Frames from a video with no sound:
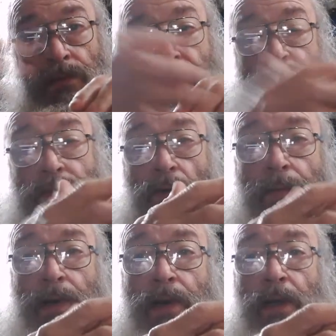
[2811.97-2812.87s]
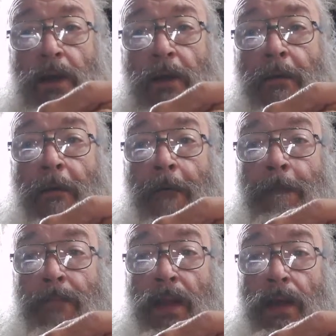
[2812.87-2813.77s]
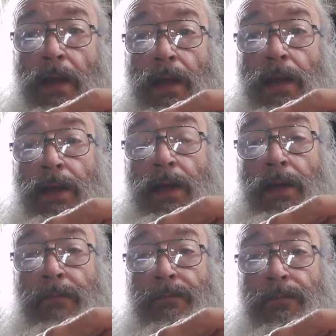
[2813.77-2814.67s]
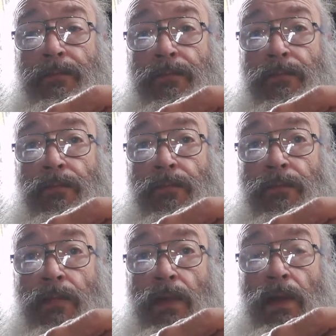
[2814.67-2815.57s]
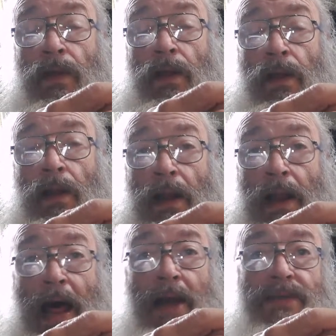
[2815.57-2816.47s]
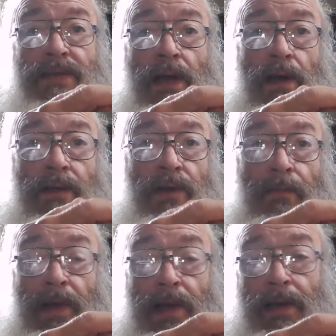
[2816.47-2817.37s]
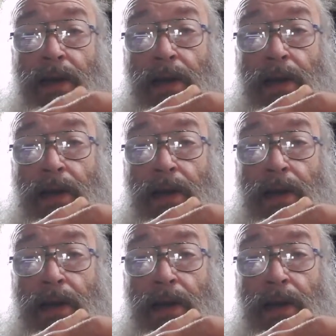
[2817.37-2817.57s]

Central America. And a lot of cigars are made in